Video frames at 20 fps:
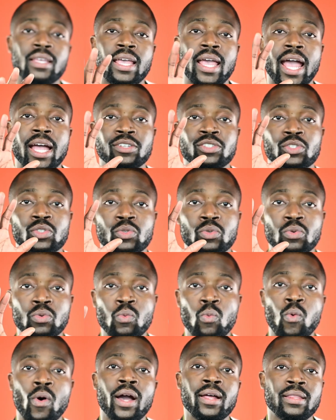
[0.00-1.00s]
as to
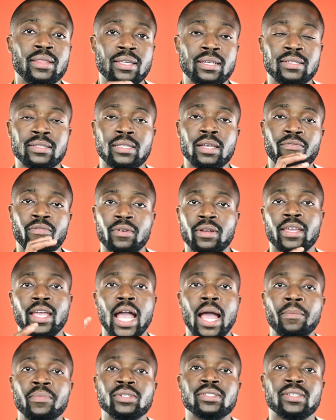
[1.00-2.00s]
what these different
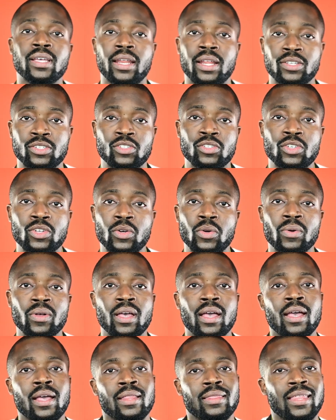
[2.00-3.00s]
camera settings do.
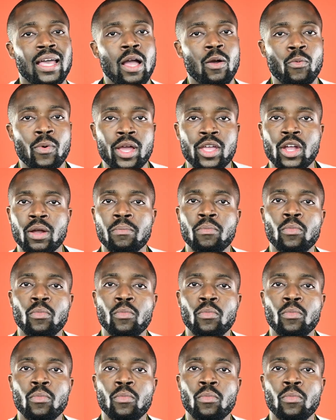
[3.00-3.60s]
That way you're